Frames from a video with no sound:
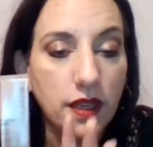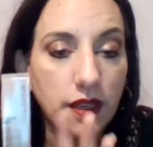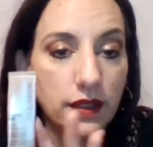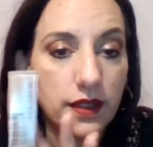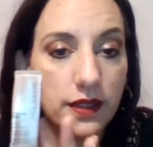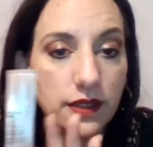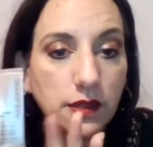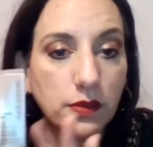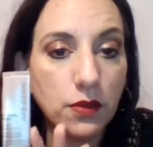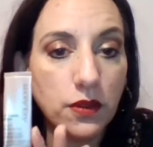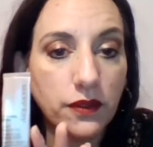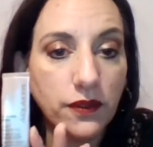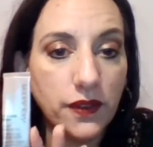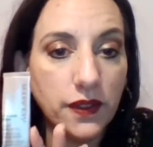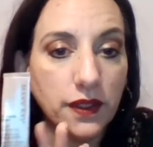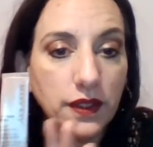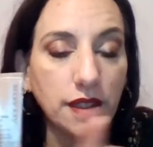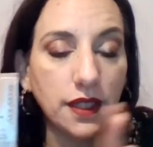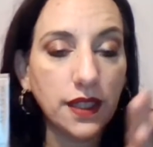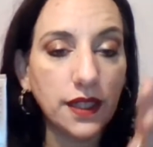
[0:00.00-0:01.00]
This will
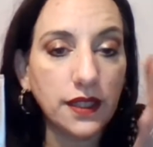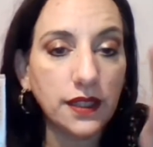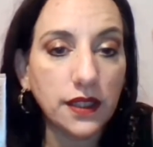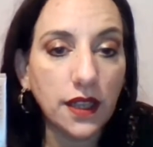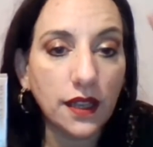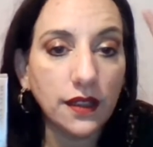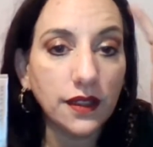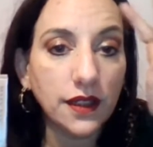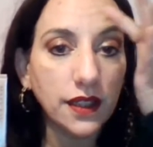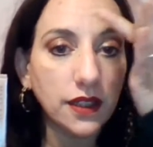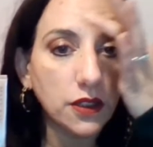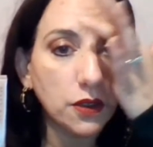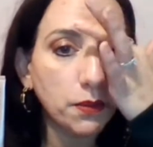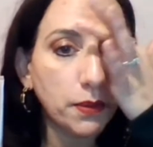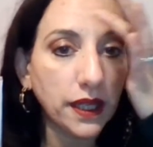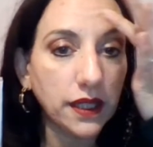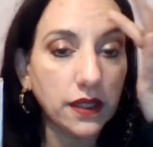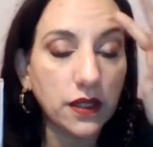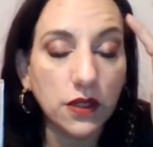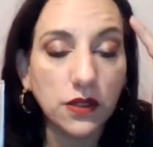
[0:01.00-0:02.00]
fill it in. A little
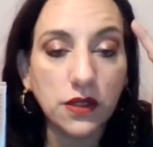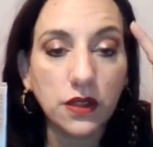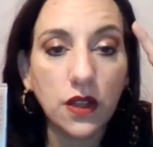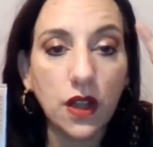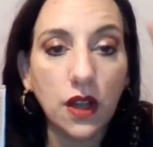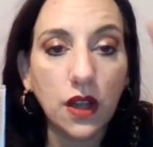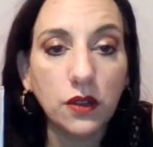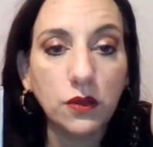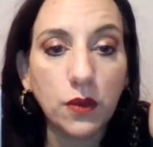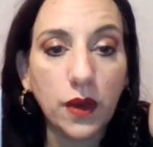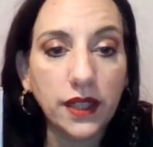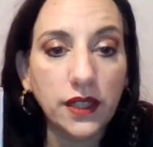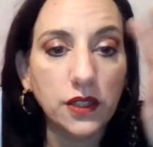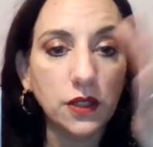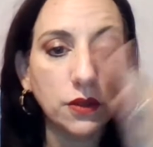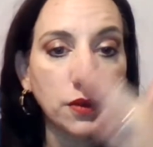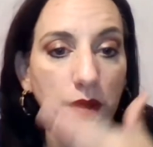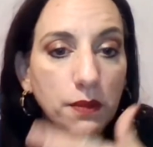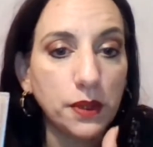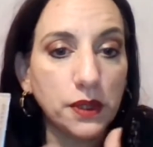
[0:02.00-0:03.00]
bit goes a long way. You
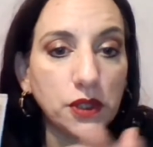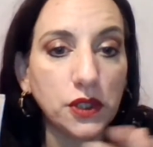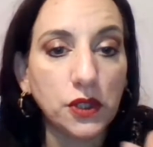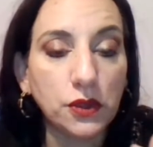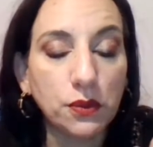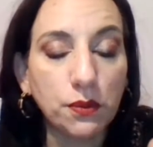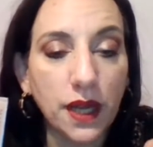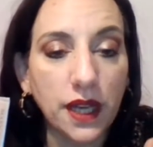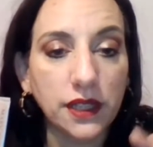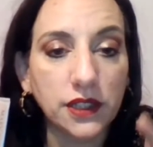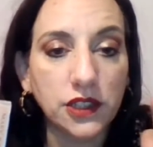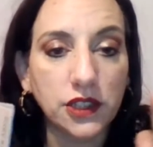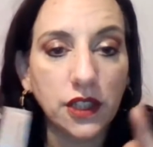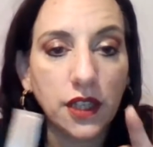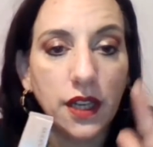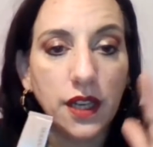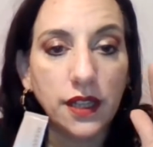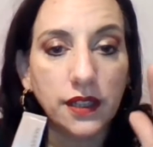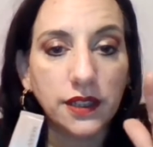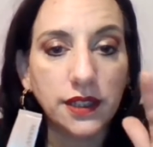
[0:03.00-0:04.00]
don't want to put too much,
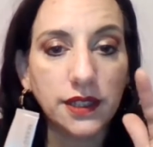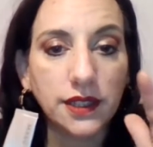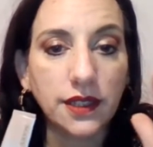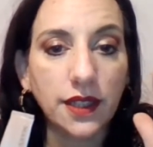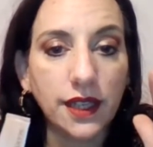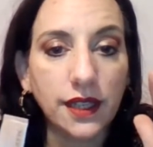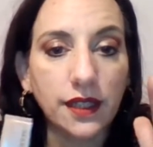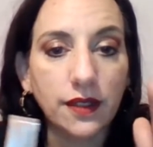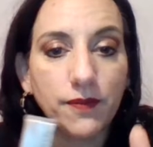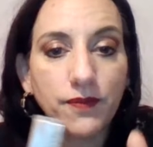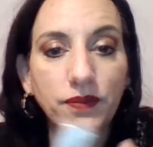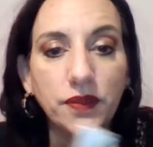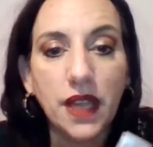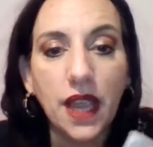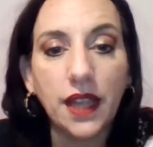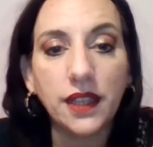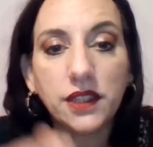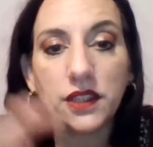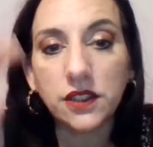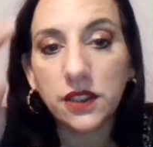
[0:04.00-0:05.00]
just like,
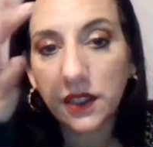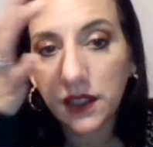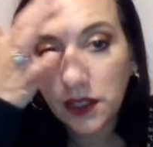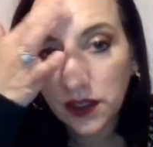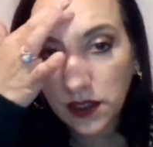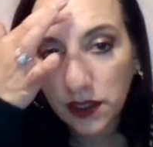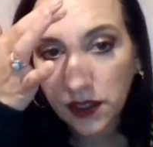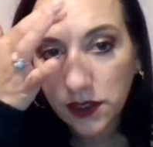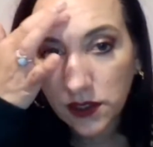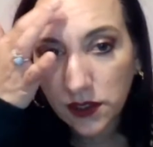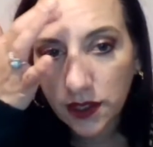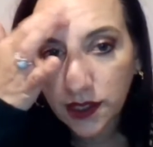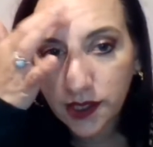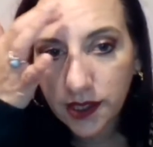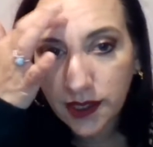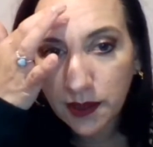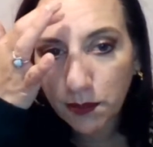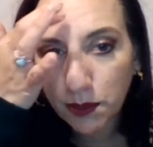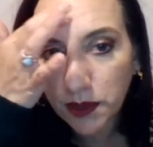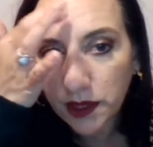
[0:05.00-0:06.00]
and you're you're gonna do the
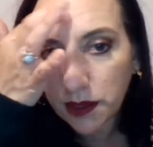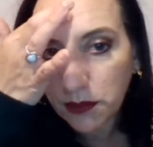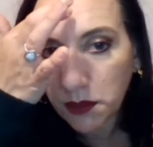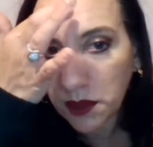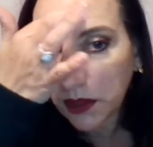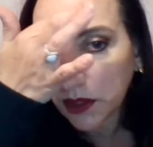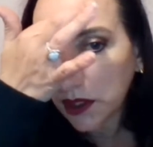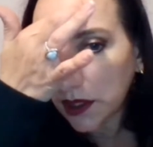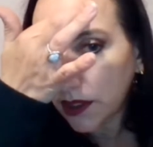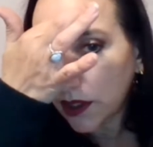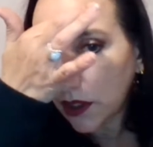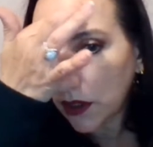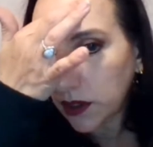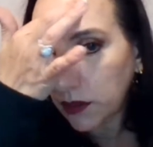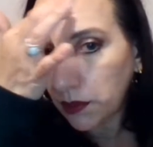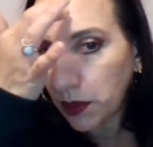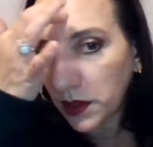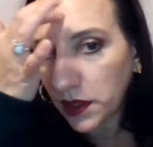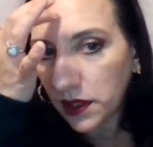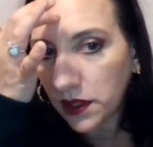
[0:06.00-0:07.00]
stippling motion. So you
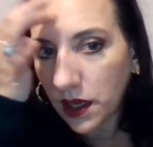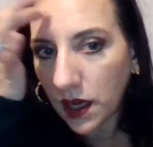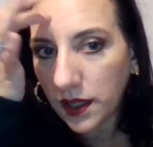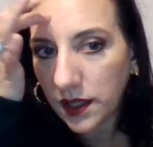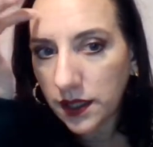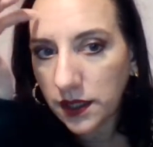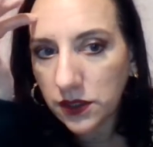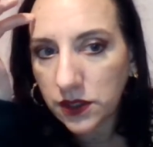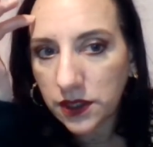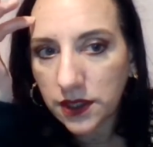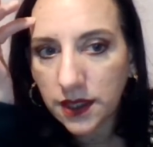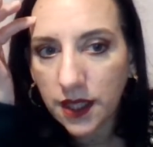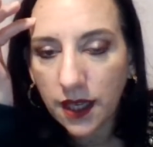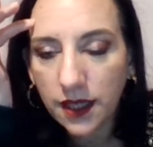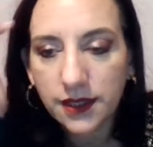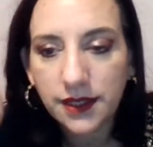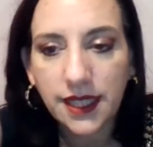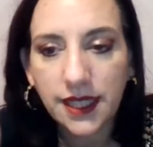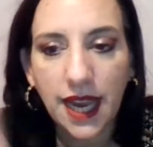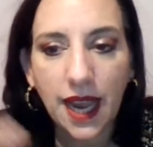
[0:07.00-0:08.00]
put it on and you just kind
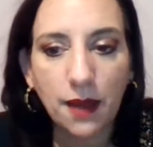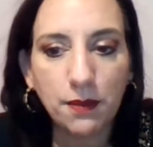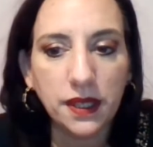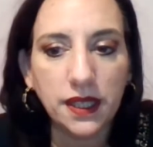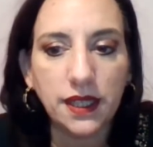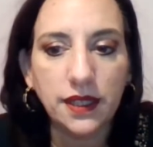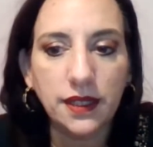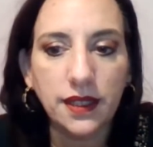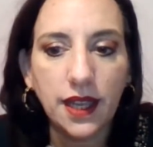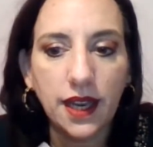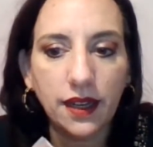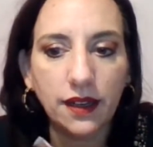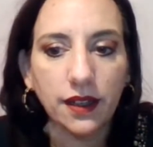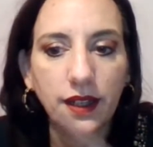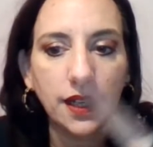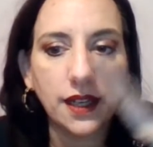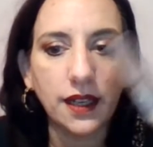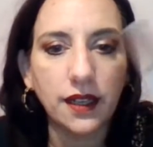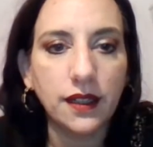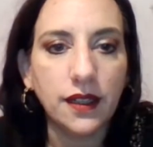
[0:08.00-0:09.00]
of dab it in the
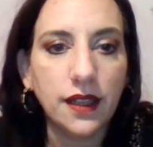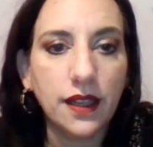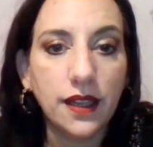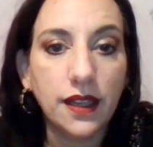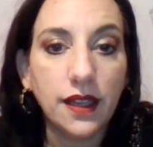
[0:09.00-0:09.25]
area.